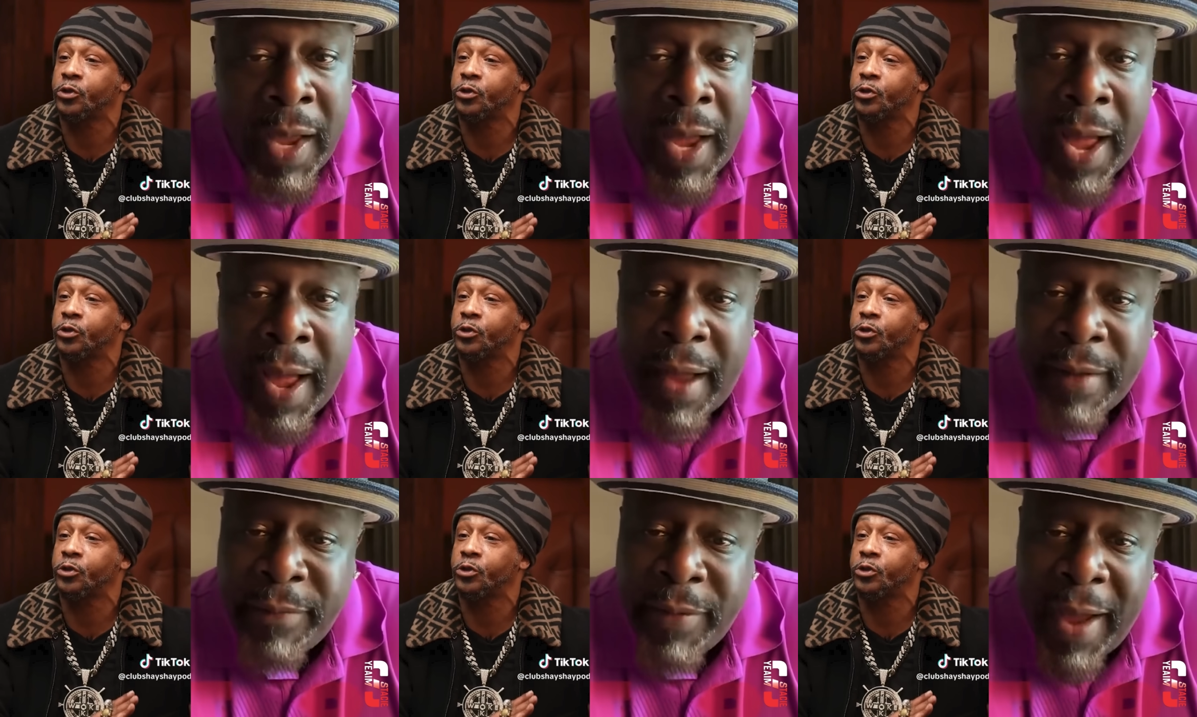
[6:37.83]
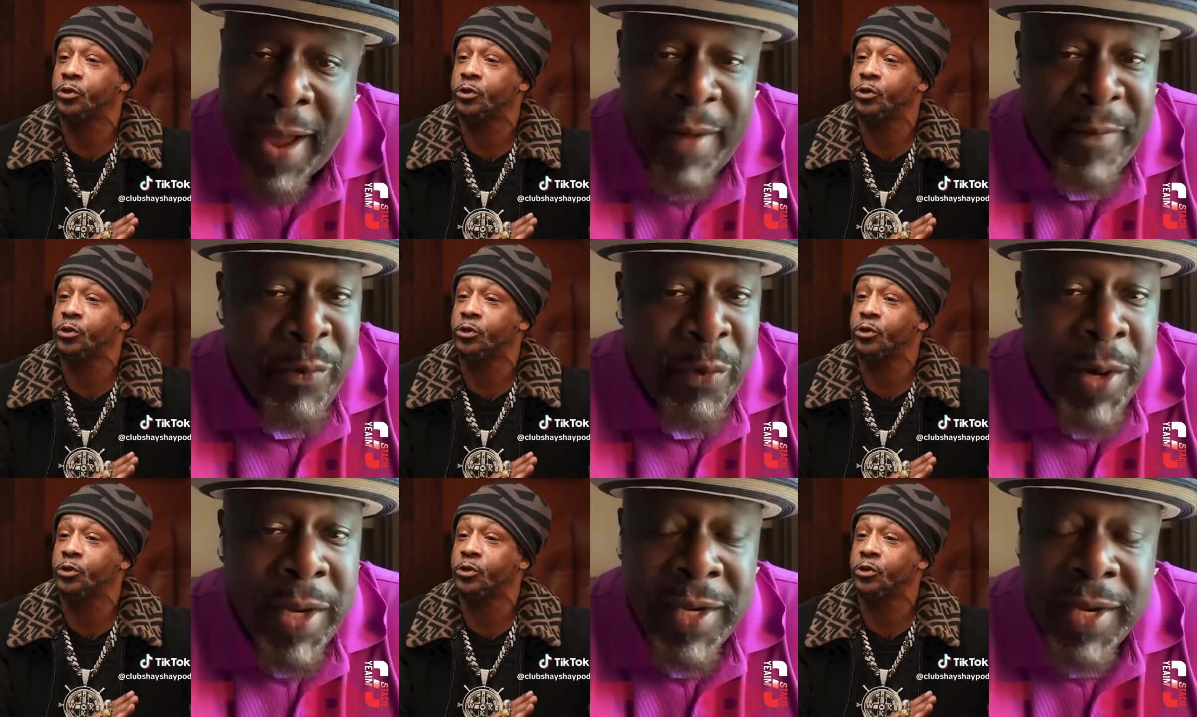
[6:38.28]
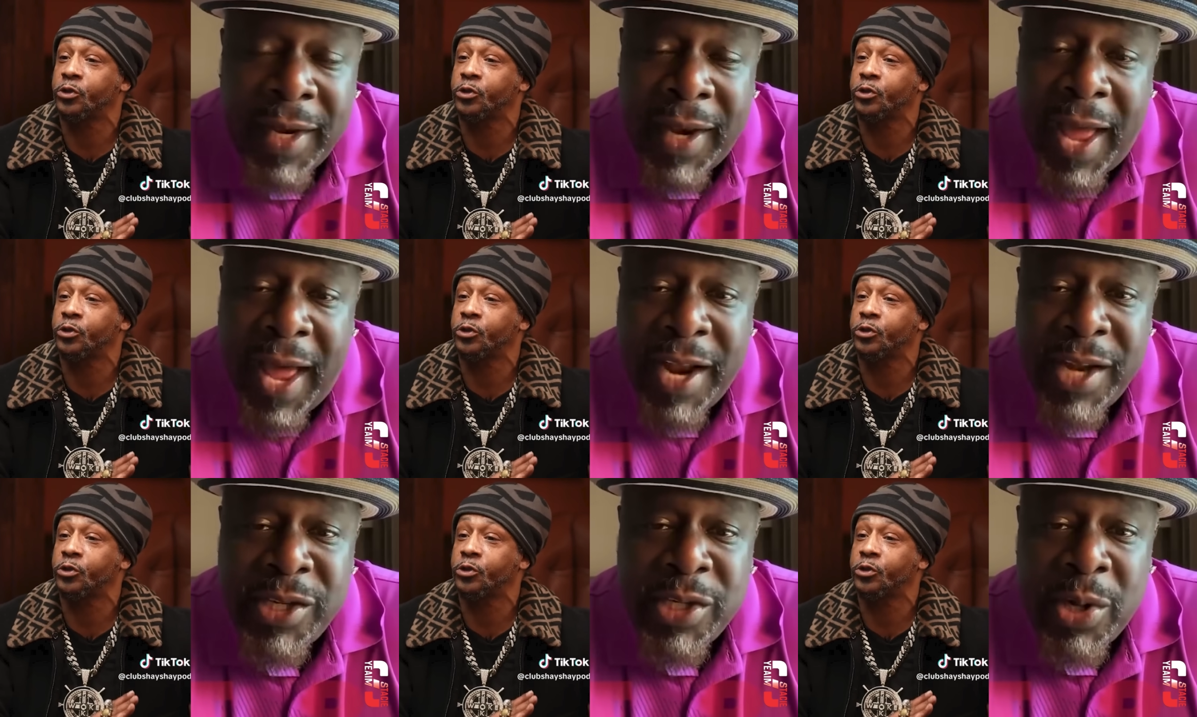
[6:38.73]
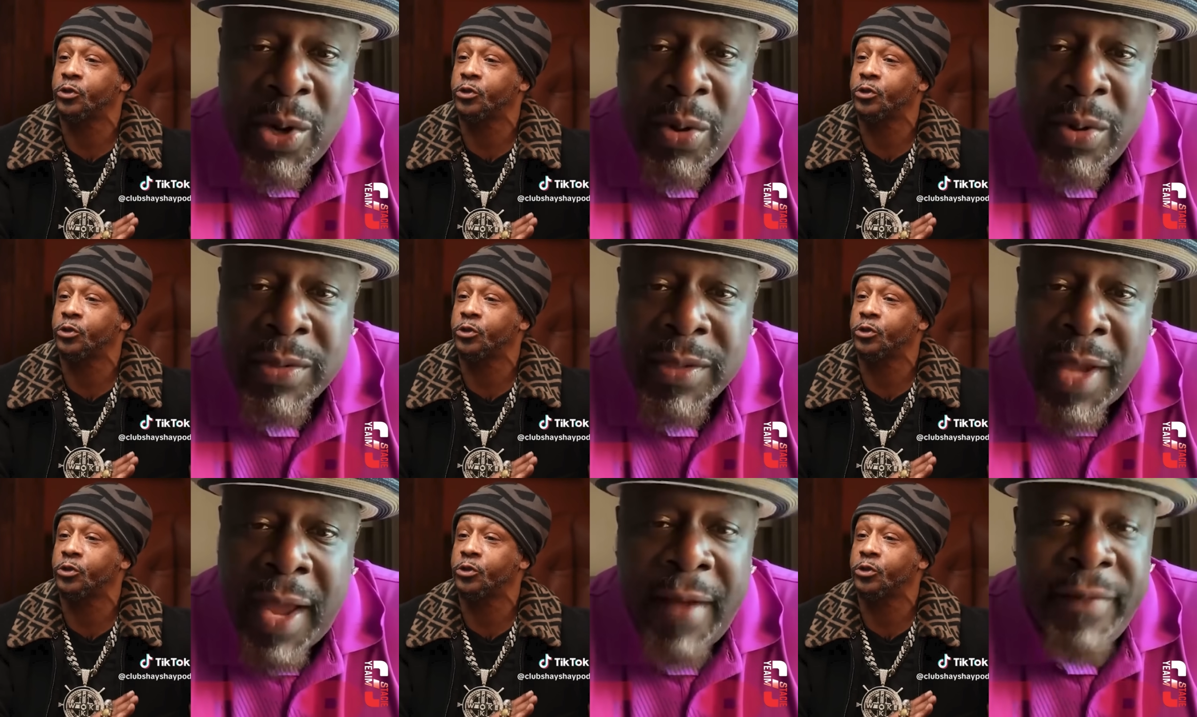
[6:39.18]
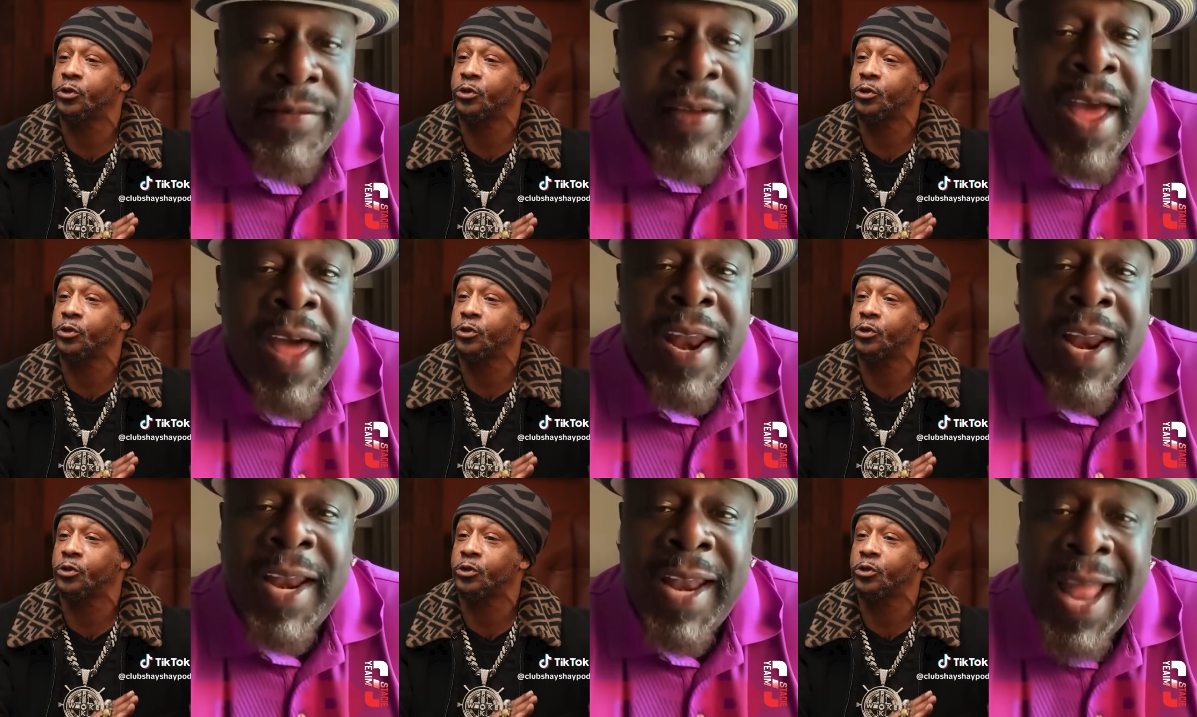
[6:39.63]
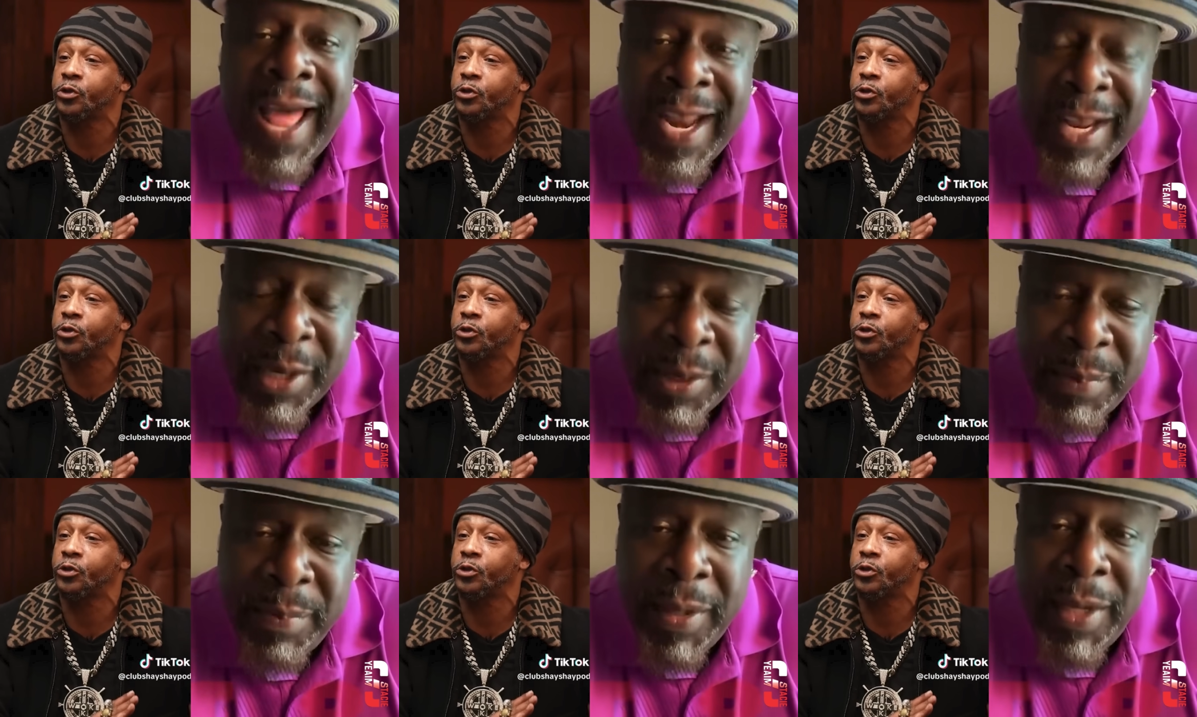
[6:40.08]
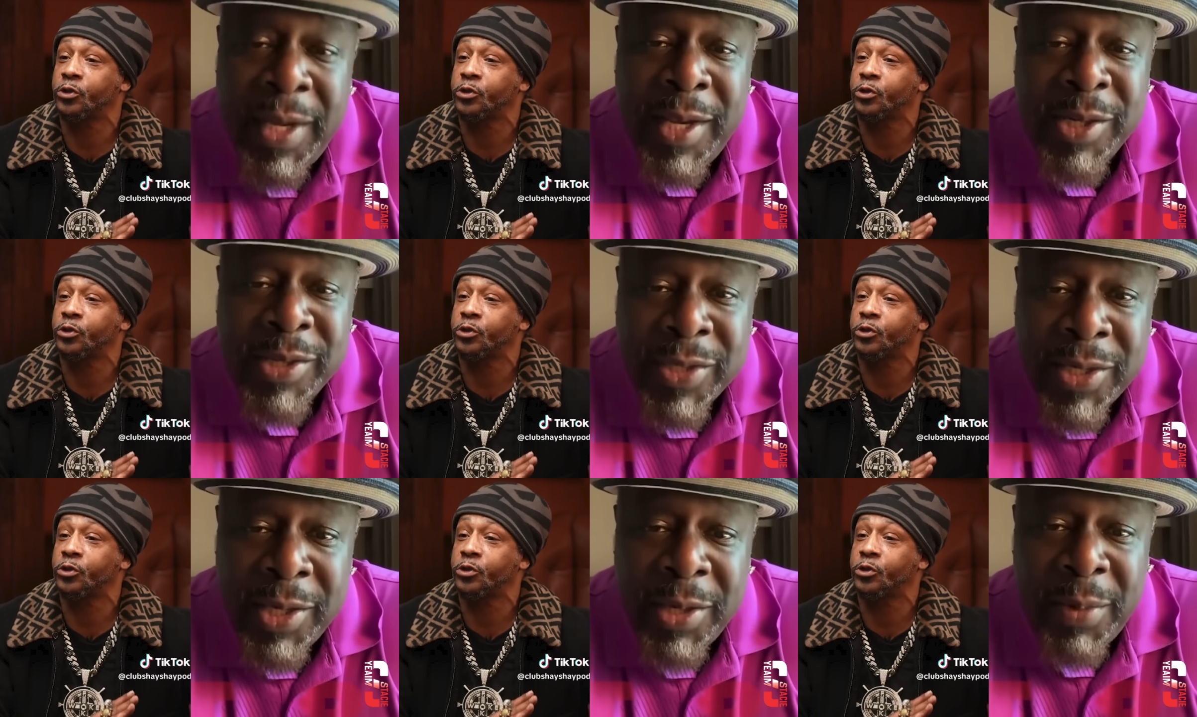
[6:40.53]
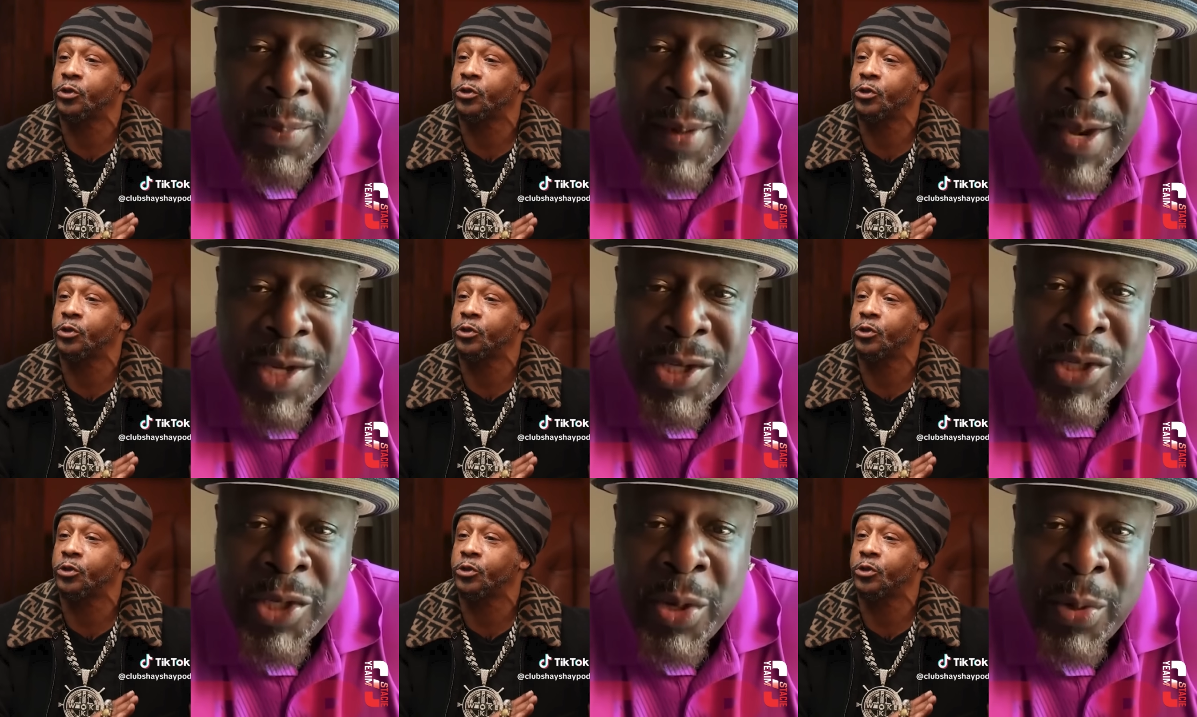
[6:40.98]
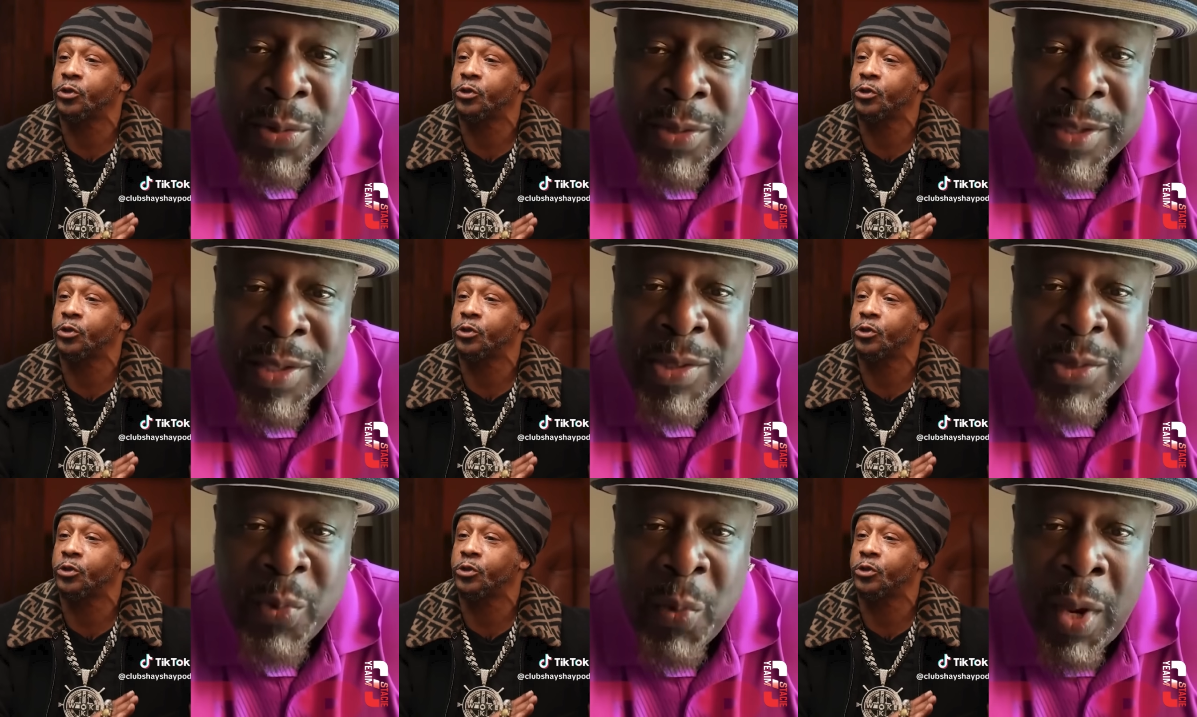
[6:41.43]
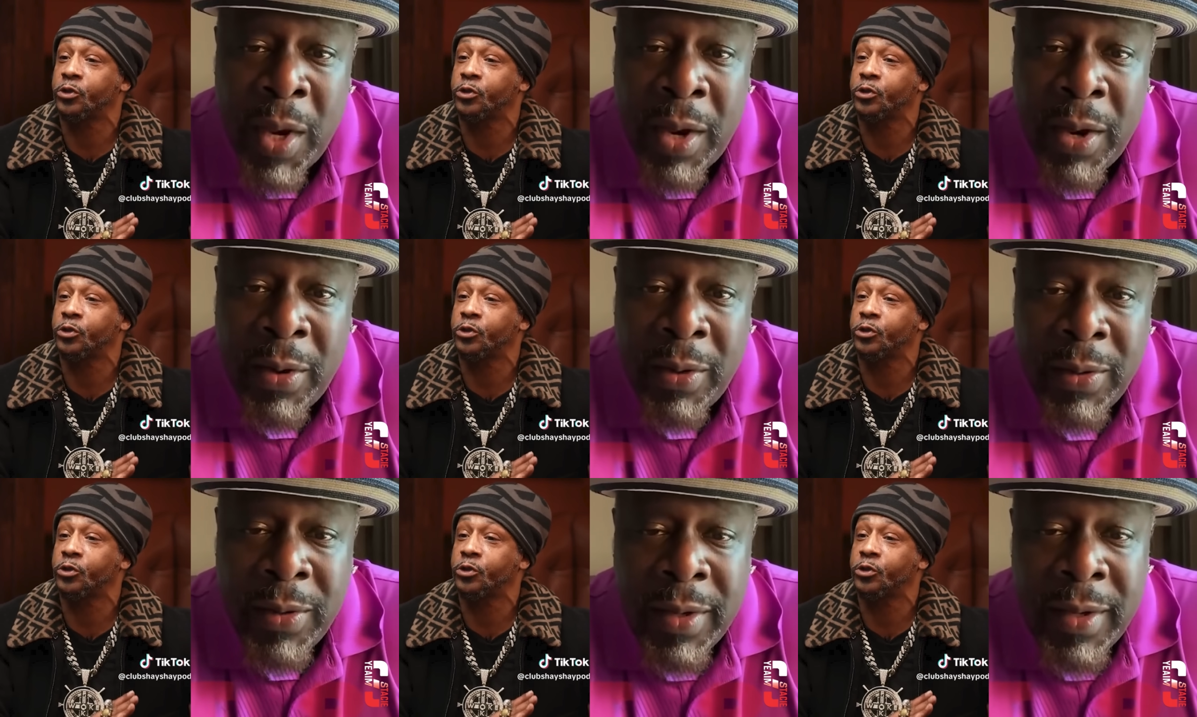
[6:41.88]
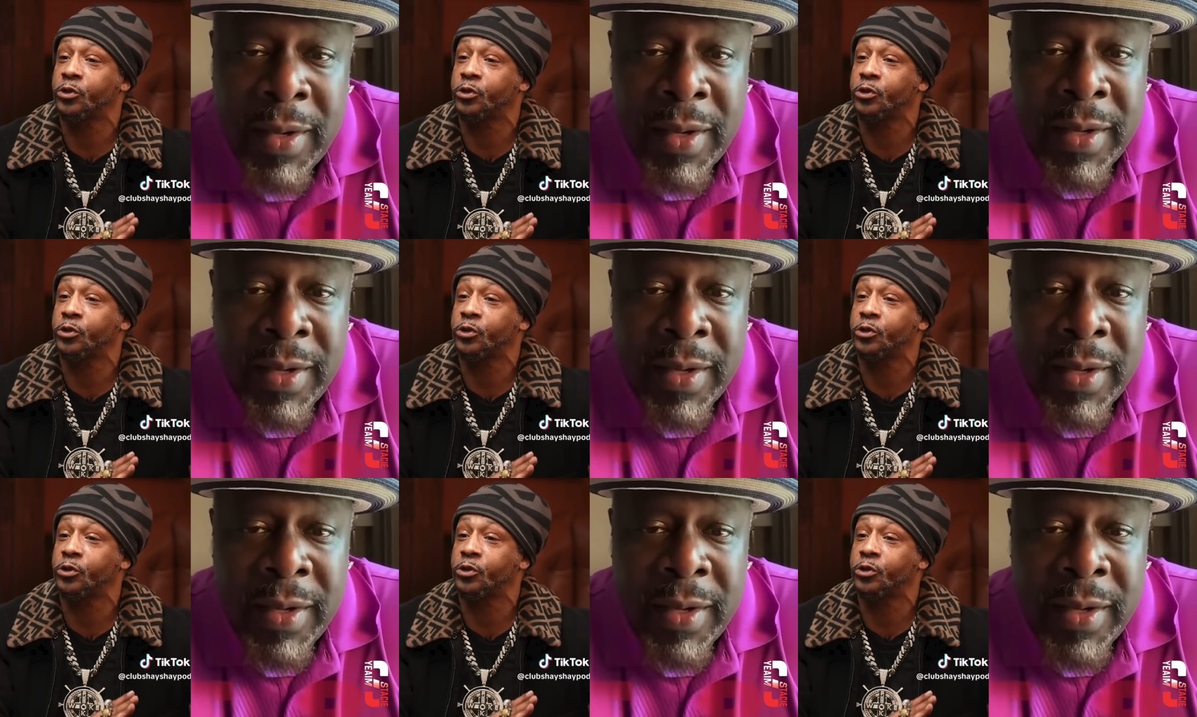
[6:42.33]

Speaker 1: I've written a lot of jokes. I've had a lot of comedians steal my jokes as well.